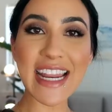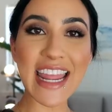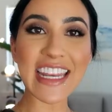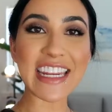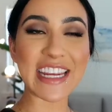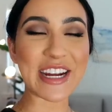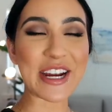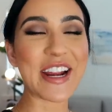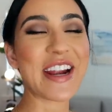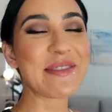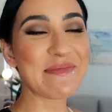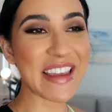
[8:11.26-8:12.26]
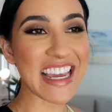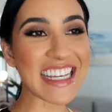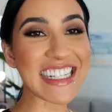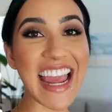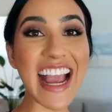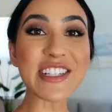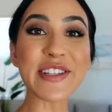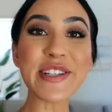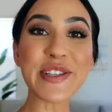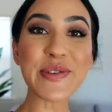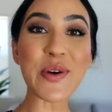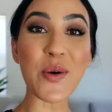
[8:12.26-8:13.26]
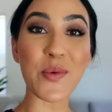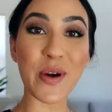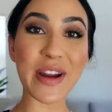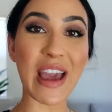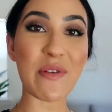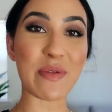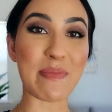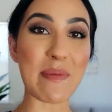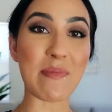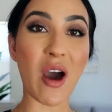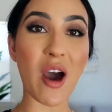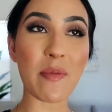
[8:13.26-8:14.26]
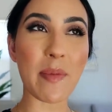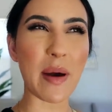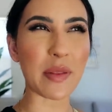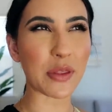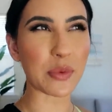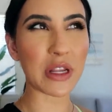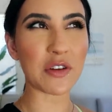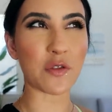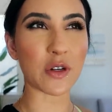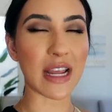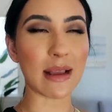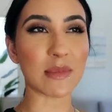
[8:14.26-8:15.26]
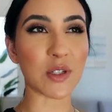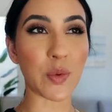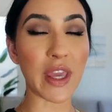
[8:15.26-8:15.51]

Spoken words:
end here because I actually do a workout with my mom about 3 to 4 times a